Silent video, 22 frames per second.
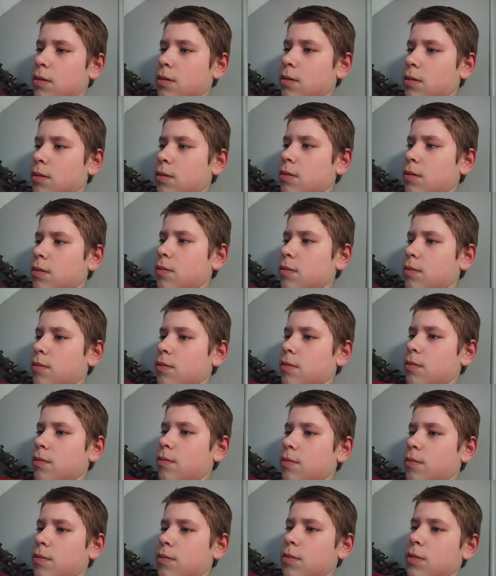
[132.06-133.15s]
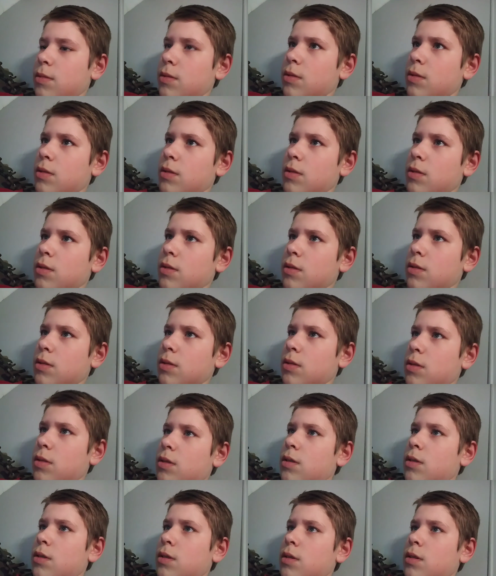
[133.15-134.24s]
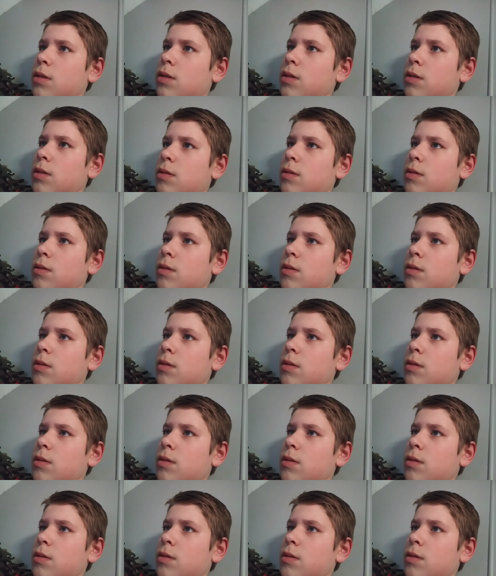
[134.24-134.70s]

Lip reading: Nothing is said.